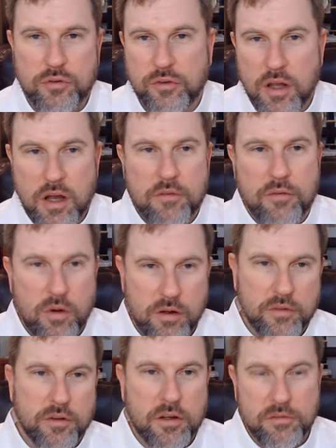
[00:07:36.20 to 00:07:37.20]
slavery
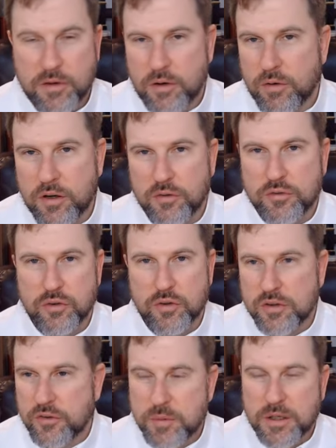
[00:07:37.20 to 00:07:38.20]
in the Confederate
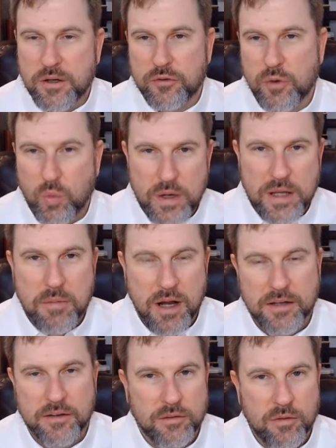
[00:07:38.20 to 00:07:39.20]
Constitution. That's because they're
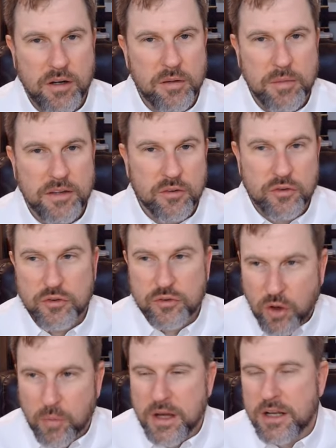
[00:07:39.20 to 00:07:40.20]
weak-minded, right? I mean, there's
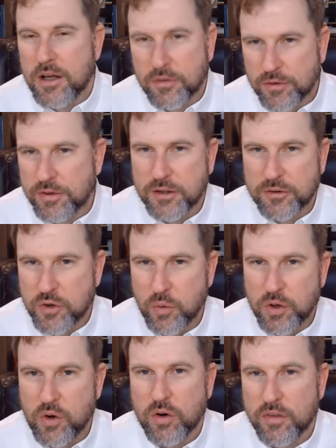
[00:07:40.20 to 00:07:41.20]
so many other things
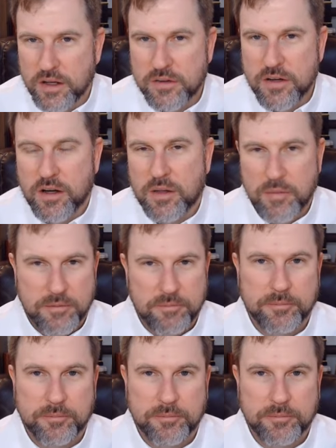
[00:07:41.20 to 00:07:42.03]
going on in that document